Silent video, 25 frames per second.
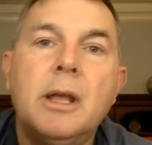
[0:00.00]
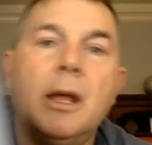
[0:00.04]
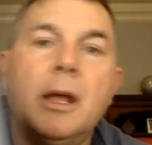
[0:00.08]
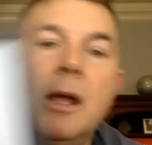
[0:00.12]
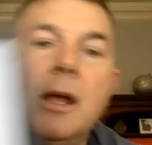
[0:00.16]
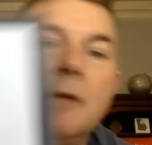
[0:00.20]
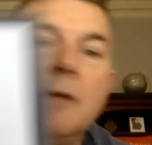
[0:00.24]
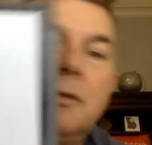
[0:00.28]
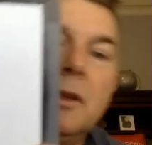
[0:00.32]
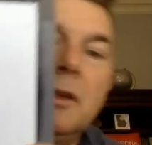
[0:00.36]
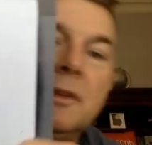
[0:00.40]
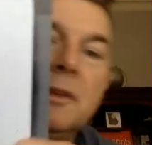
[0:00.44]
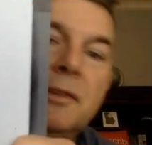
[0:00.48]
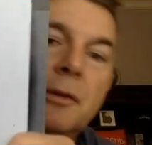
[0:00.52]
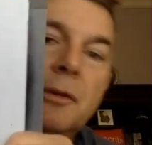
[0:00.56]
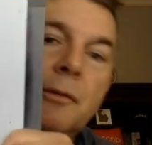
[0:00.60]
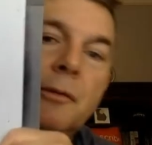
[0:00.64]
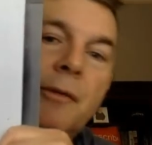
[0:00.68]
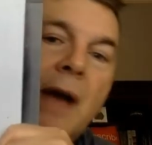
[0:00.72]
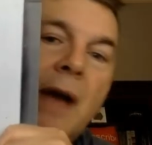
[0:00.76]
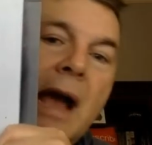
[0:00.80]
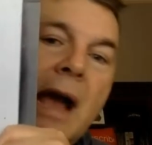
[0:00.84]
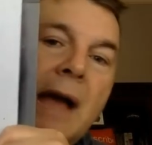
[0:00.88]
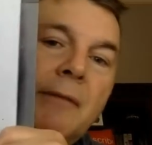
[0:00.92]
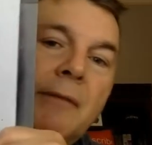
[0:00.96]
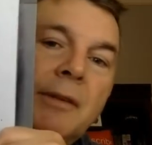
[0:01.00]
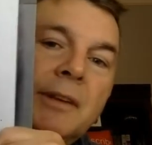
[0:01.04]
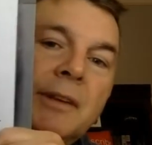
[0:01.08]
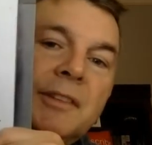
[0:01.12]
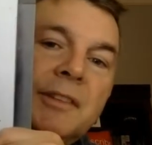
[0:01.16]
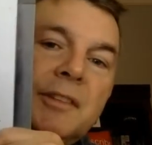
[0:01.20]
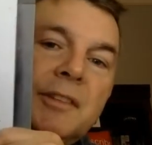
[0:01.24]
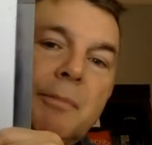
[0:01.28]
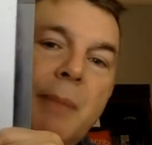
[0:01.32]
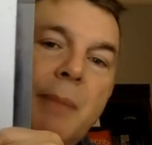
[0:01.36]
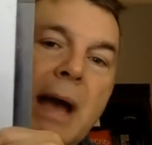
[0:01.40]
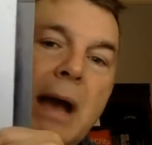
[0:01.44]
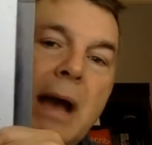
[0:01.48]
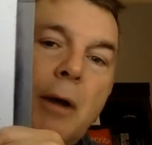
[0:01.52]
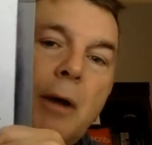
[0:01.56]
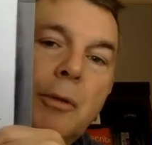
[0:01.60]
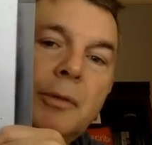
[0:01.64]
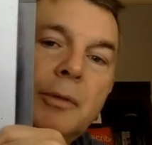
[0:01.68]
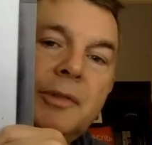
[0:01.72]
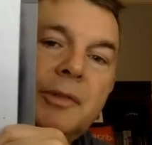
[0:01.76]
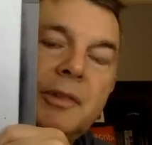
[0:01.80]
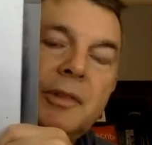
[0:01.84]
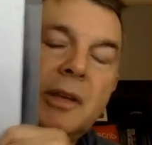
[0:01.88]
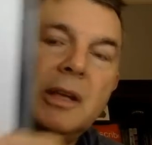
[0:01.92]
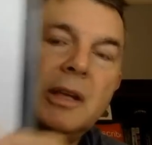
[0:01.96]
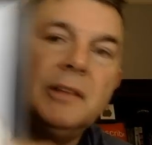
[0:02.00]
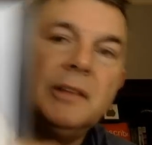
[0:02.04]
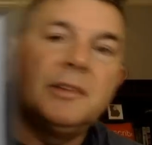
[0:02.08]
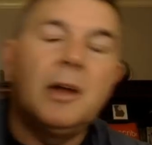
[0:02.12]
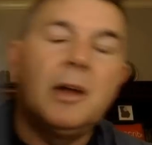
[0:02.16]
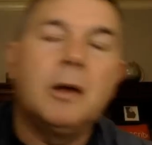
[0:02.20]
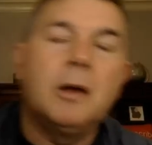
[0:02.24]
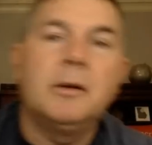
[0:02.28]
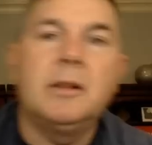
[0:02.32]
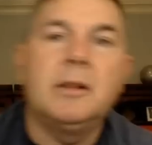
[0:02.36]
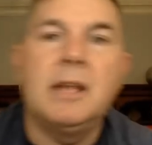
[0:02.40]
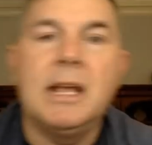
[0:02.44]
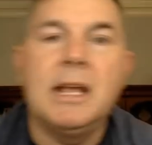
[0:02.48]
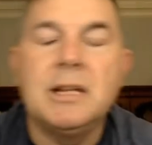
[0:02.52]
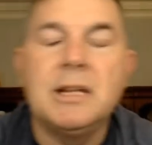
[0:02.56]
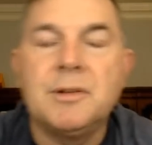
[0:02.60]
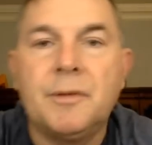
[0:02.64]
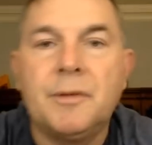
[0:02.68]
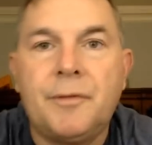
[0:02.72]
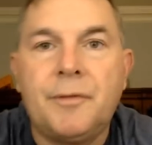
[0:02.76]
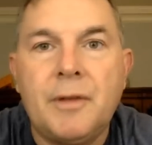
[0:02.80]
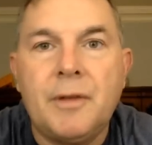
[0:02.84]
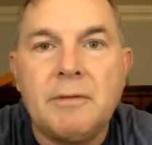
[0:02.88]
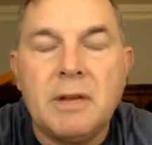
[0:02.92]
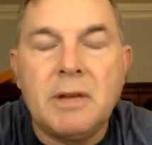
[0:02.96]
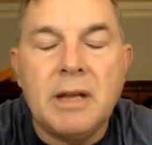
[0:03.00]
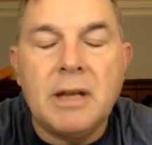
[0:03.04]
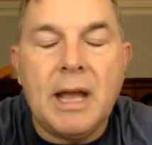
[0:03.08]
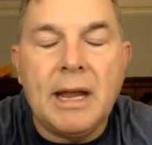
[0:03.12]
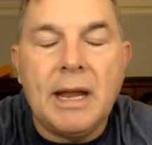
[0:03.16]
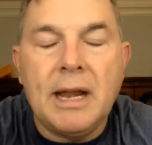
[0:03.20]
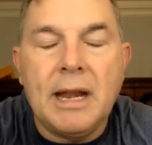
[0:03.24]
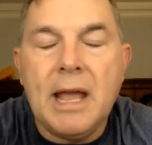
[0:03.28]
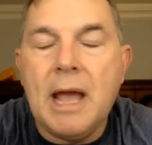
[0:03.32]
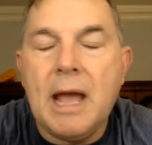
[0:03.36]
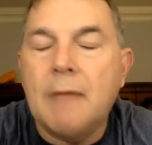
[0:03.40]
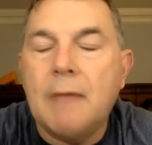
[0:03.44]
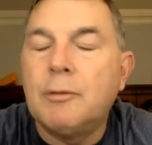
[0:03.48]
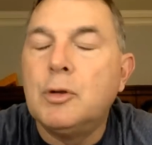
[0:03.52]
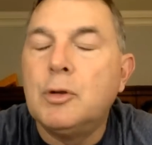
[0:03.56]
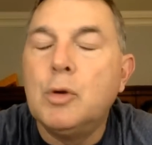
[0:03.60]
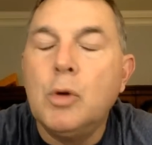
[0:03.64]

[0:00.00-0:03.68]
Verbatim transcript: If the surviving spouse is under the age of fifty-nine and a half,